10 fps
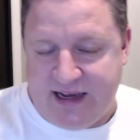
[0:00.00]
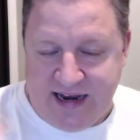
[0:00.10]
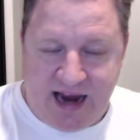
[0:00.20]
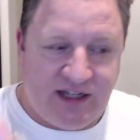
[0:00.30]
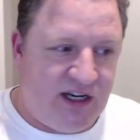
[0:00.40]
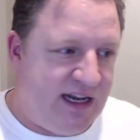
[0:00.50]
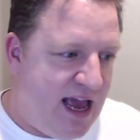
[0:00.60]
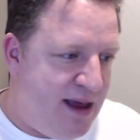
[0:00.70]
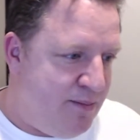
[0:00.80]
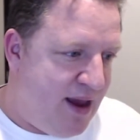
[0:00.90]
a connection
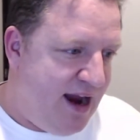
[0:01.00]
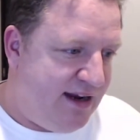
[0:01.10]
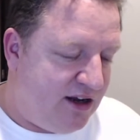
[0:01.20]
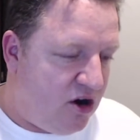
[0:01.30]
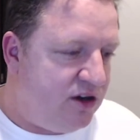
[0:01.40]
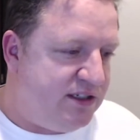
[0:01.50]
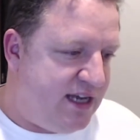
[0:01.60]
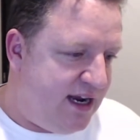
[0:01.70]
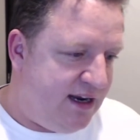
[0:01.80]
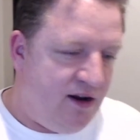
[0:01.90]
campaign, a
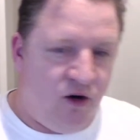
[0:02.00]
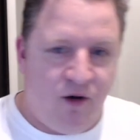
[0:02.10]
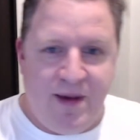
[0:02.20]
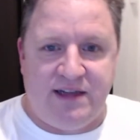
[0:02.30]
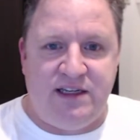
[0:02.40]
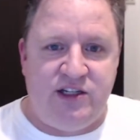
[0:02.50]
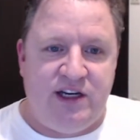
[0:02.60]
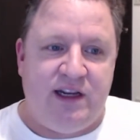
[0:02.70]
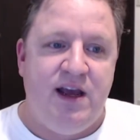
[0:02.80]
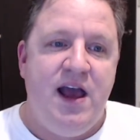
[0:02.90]
content, or a
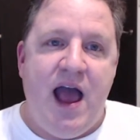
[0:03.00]
messaging?